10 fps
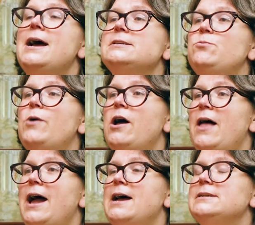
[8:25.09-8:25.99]
as well
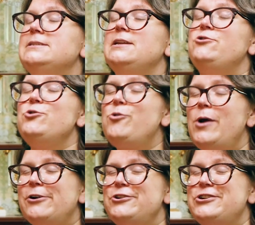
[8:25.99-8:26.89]
as, in true
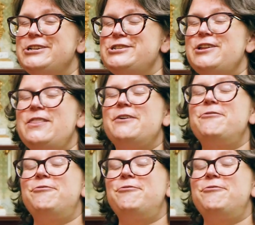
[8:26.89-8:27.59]
Quaker tradition, their